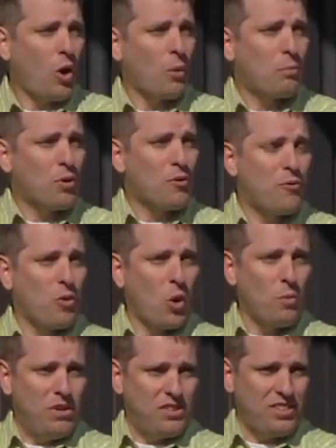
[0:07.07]
are
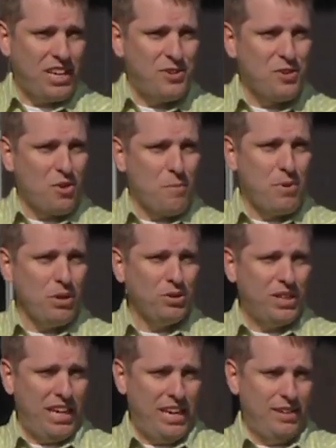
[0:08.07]
performance and
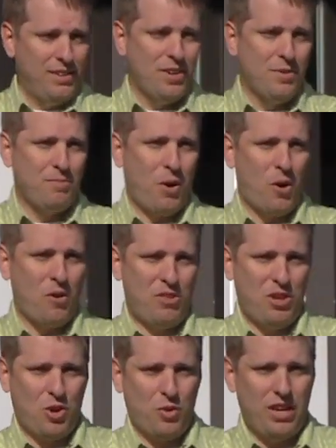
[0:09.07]
durability part of
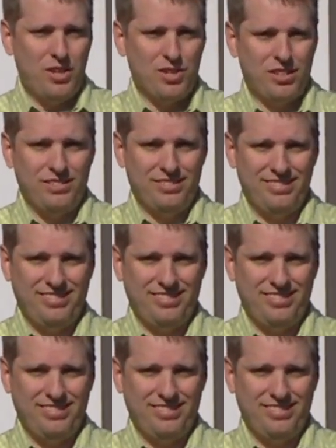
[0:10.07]
the equation?